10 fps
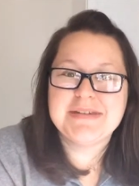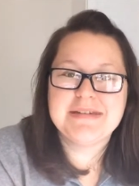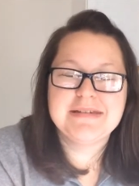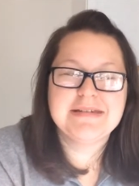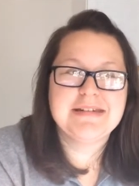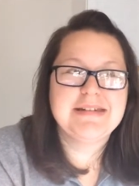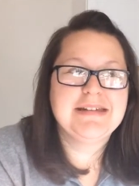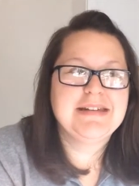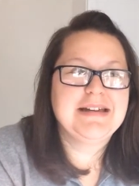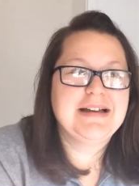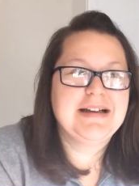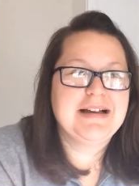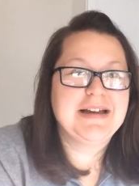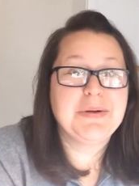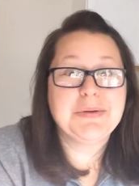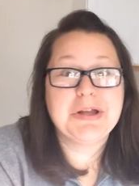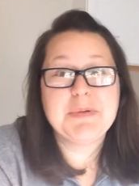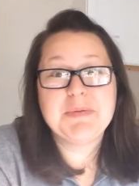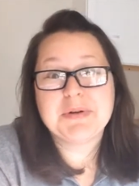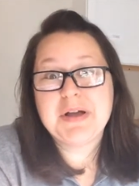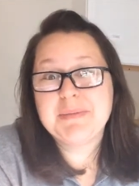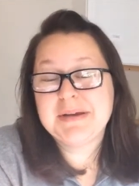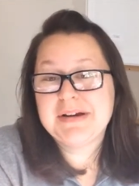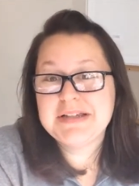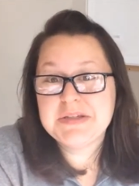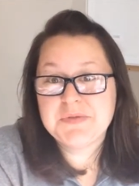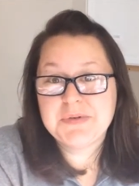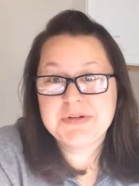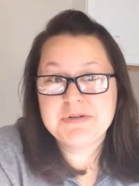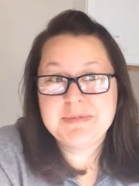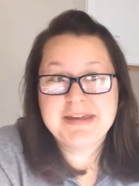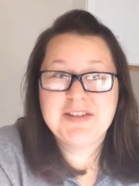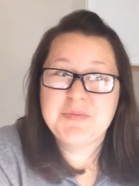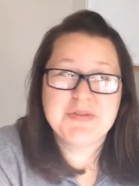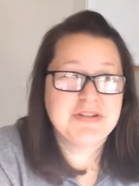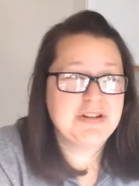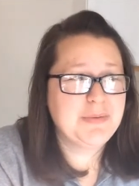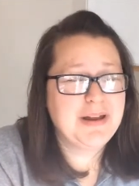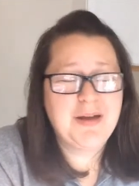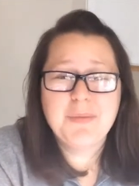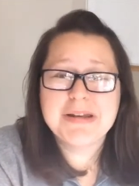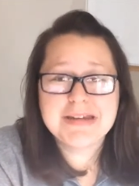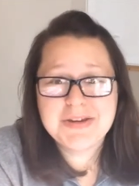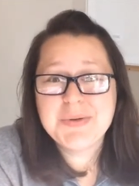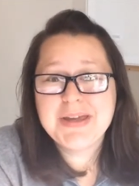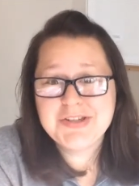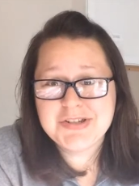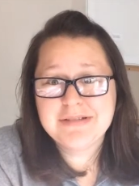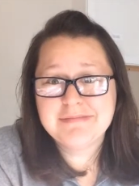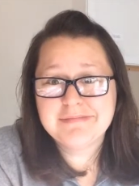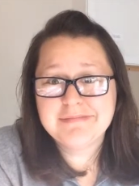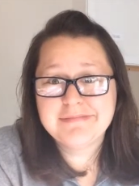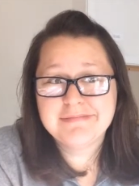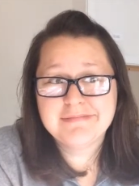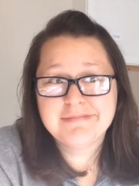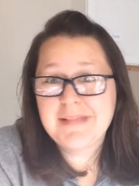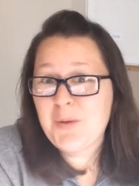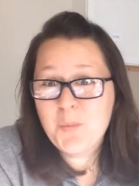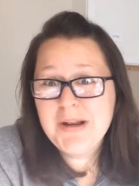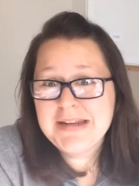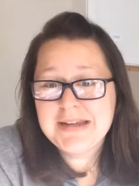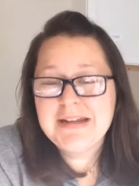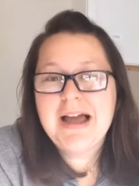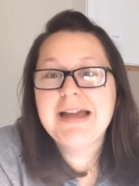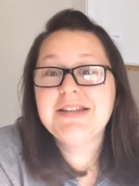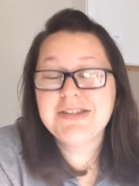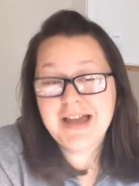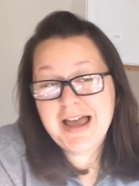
And I know a lot of people are calling me crazy for redoing my kitchen, but you know what? I wanted a new kitchen. I wanted it. I did.